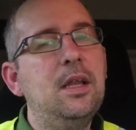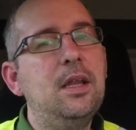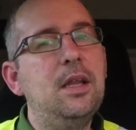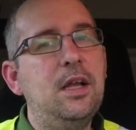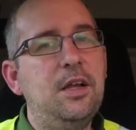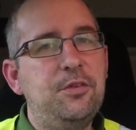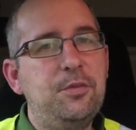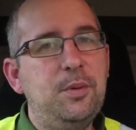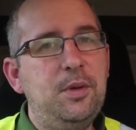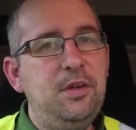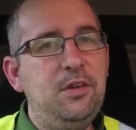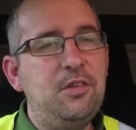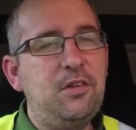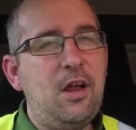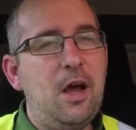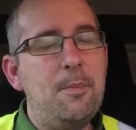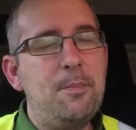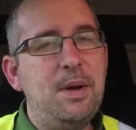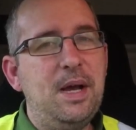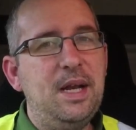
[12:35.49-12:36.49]
that's when you
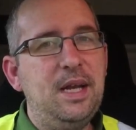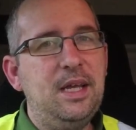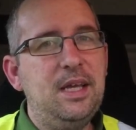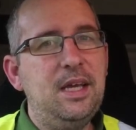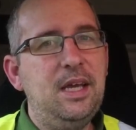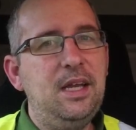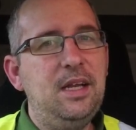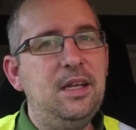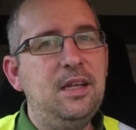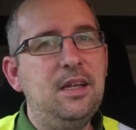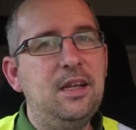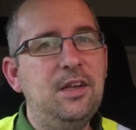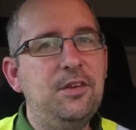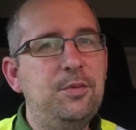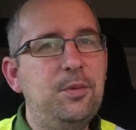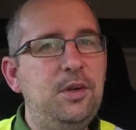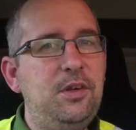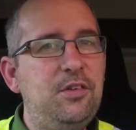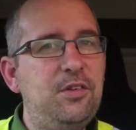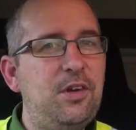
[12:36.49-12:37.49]
start panicking,
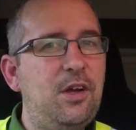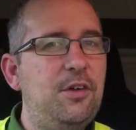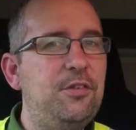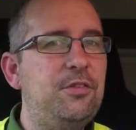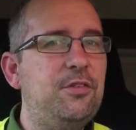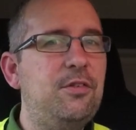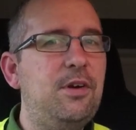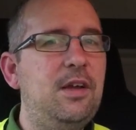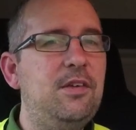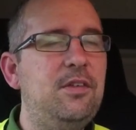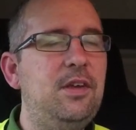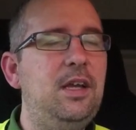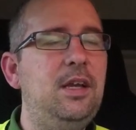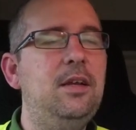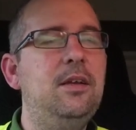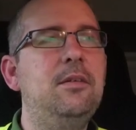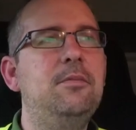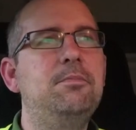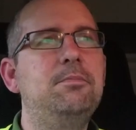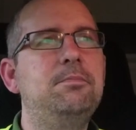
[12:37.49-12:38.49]
that's when you start
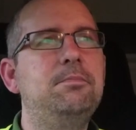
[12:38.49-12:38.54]
stressing.